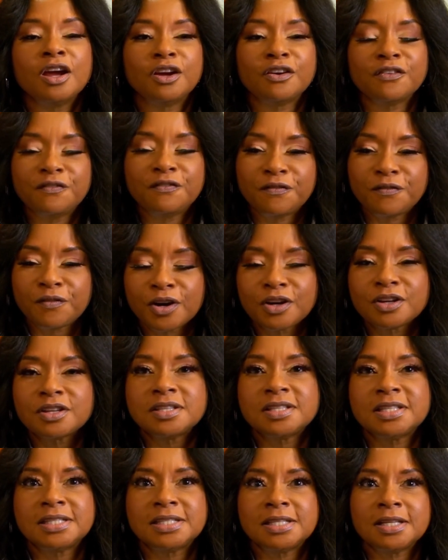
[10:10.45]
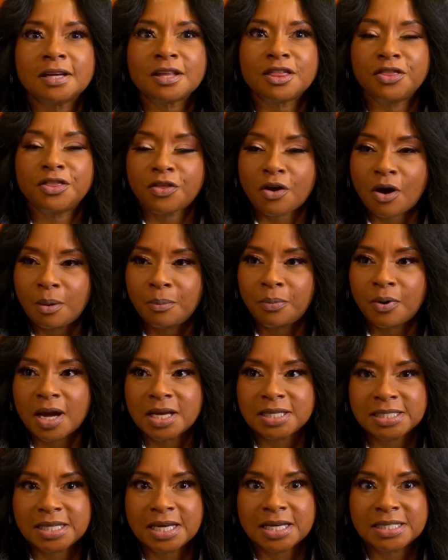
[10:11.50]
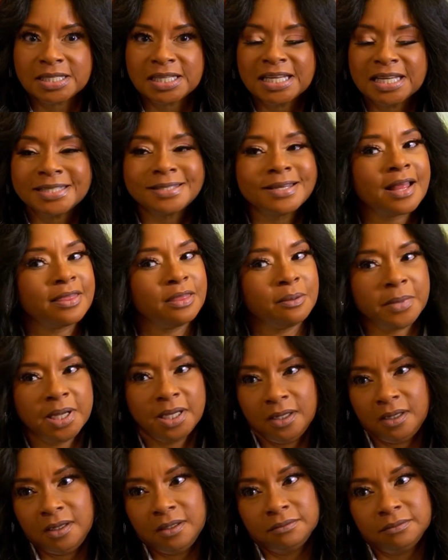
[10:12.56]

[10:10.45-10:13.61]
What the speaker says: your first thought process is not the money.